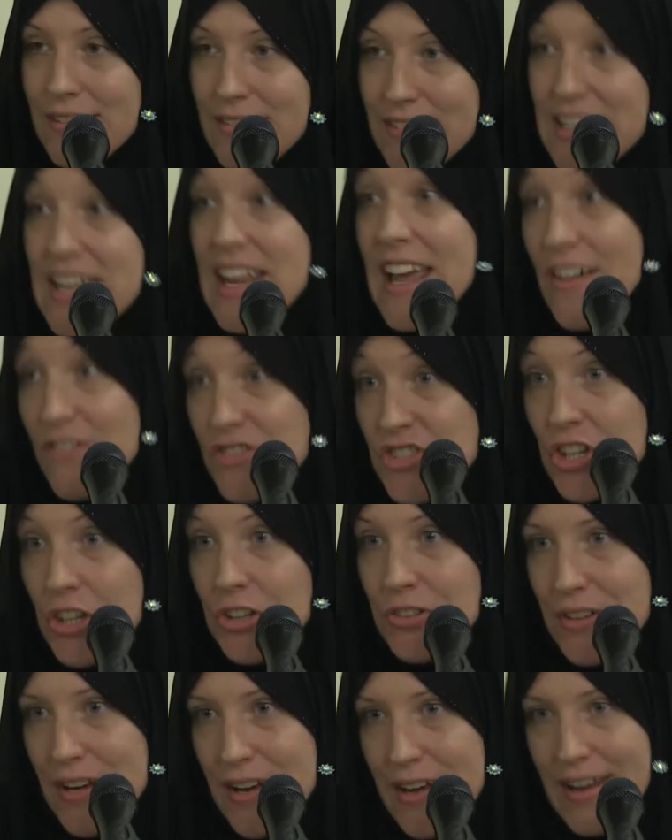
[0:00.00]
Did he have
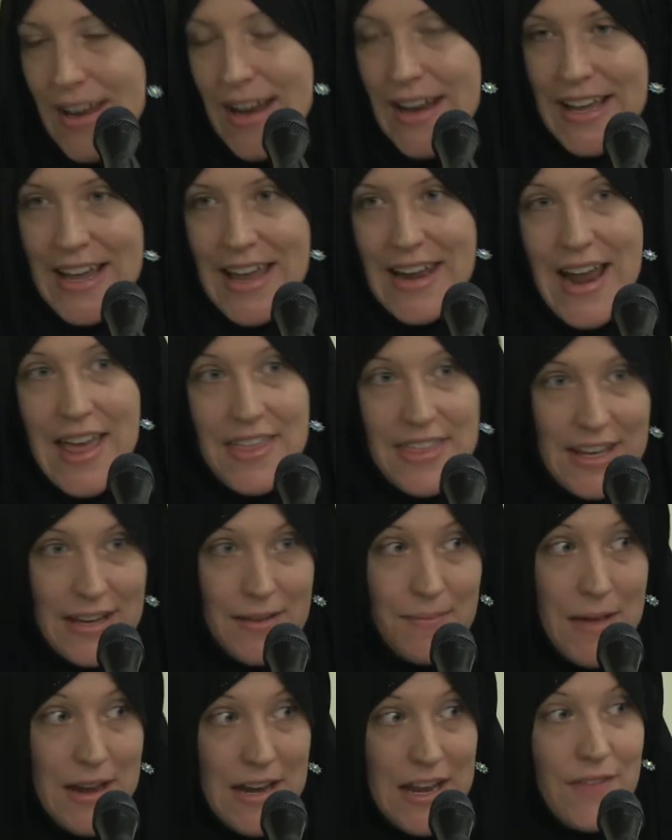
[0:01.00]
children? And again, I
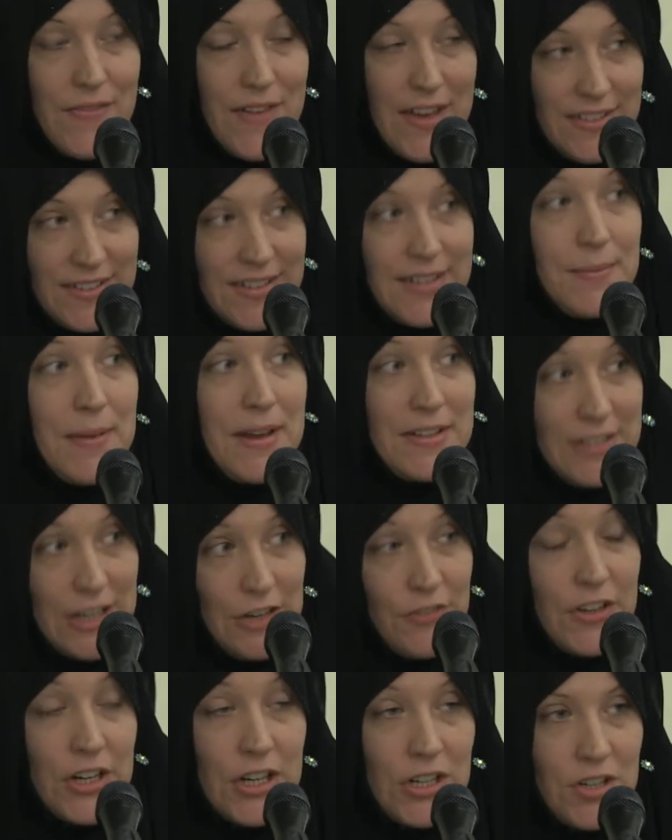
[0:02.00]
think many of us,
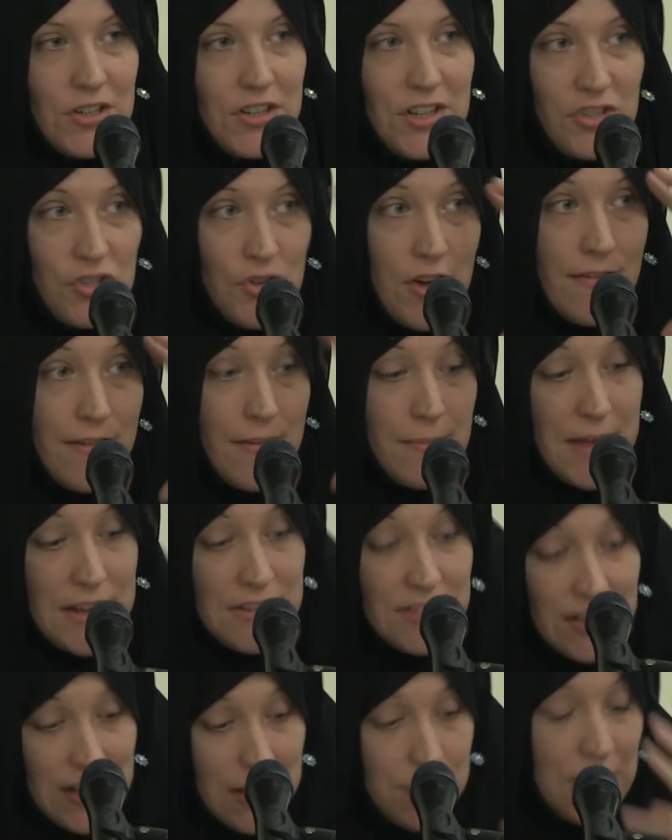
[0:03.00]
myself included, do have a
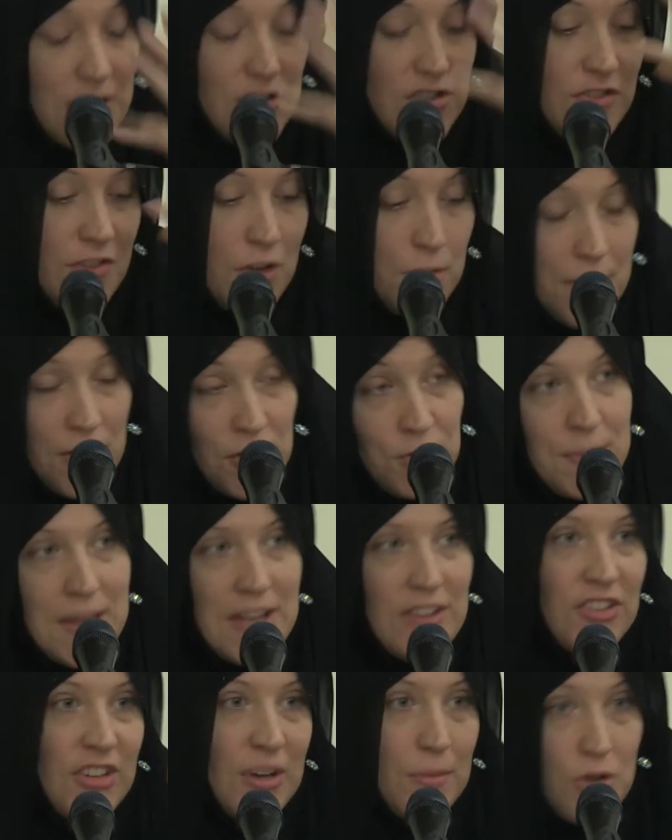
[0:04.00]
mental image of him as
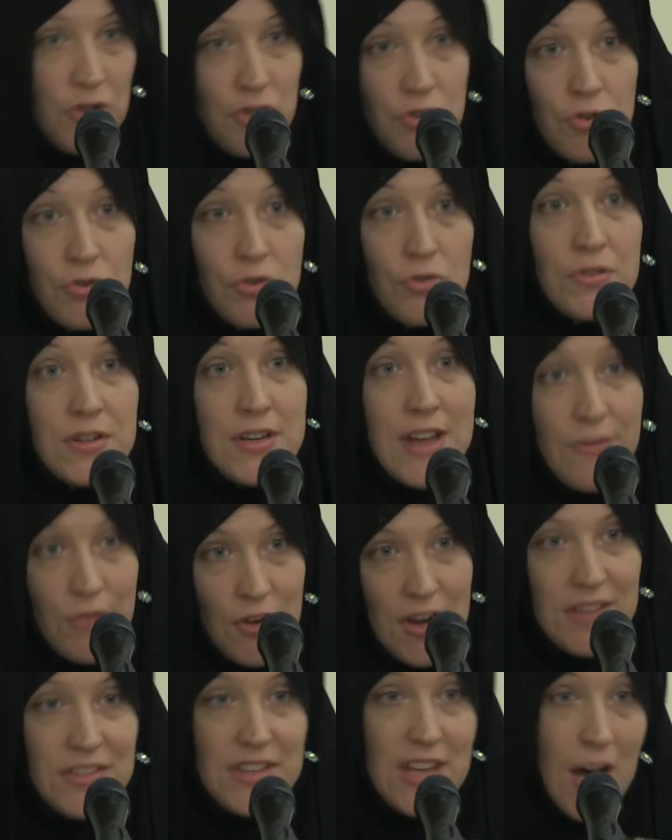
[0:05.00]
being someone who
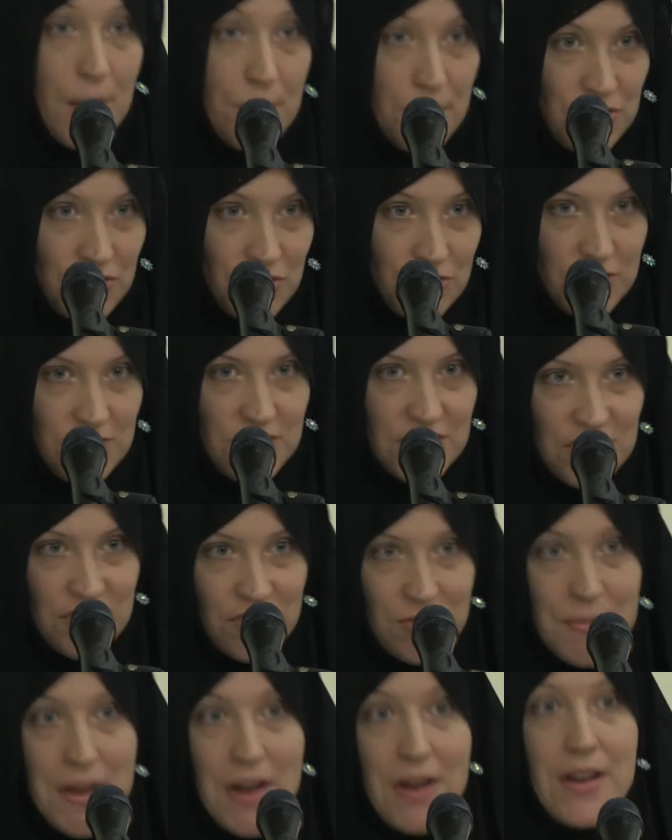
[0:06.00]
never had the opportunity
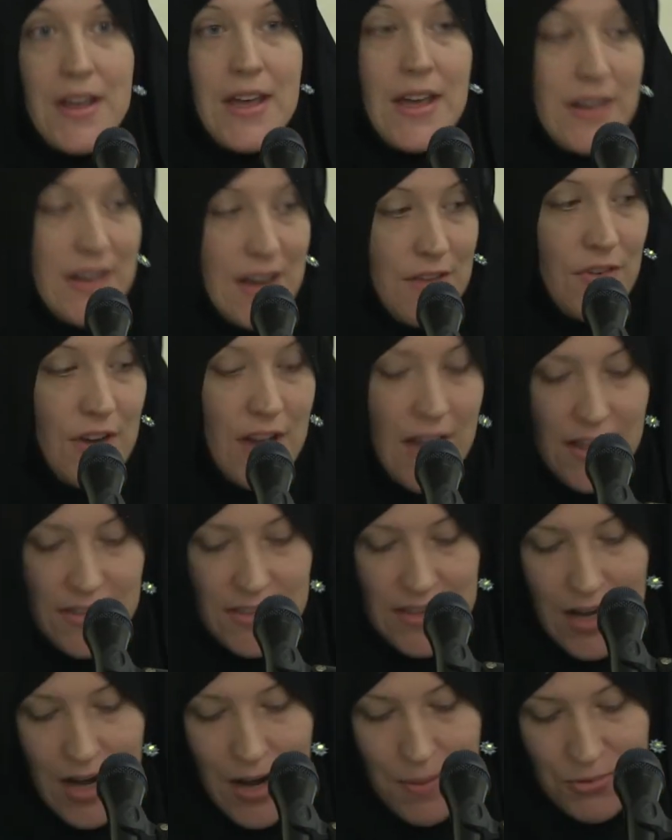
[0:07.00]
to marry and never
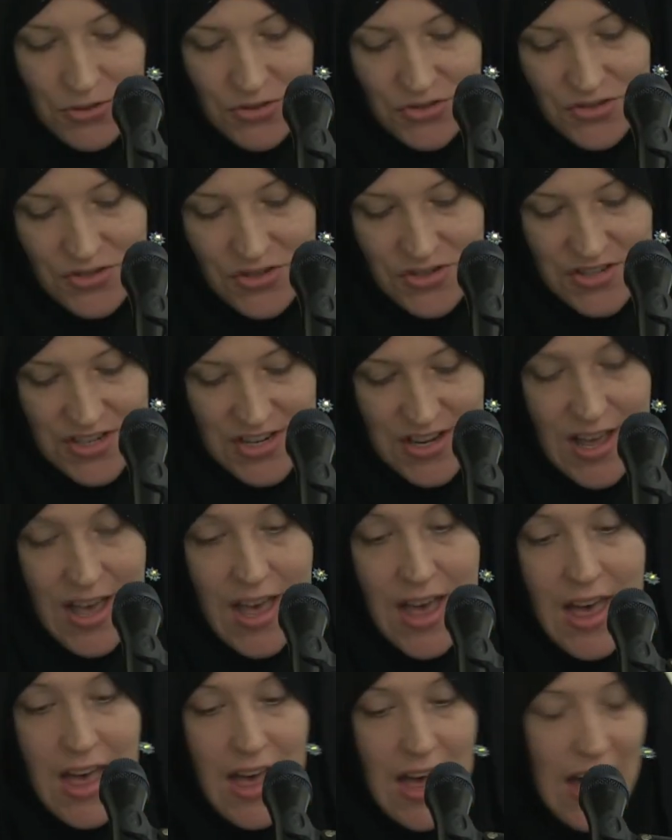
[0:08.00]
had the opportunity
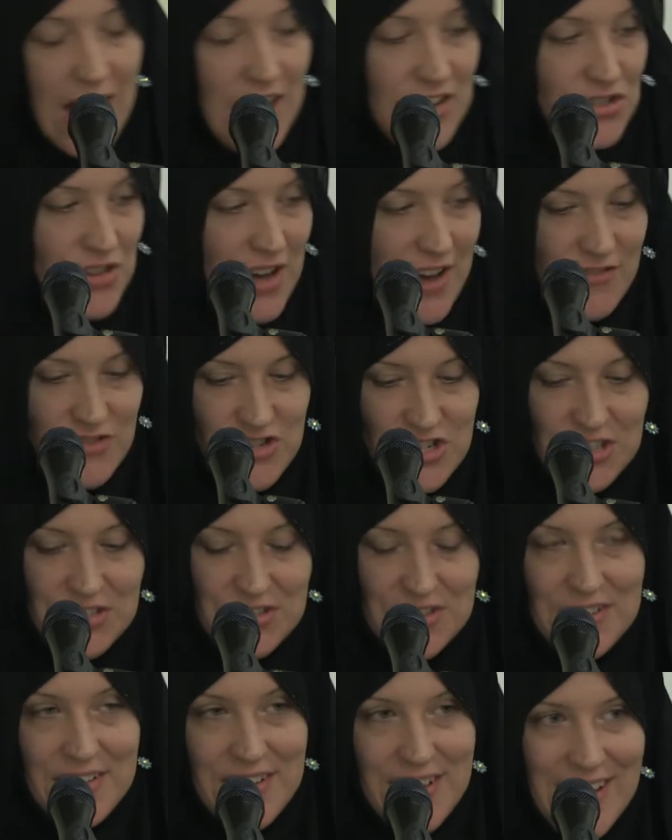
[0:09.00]
to have
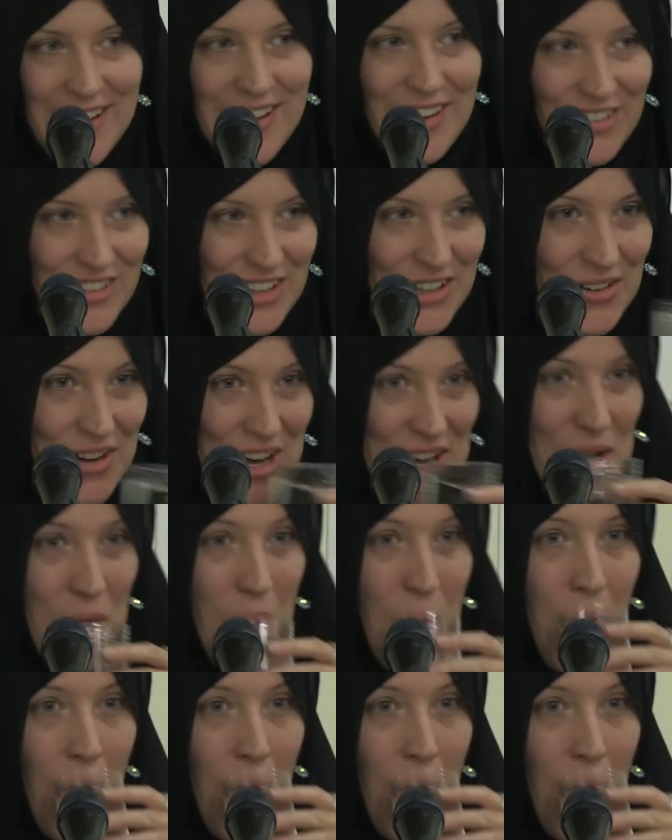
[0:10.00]
children. Salawat.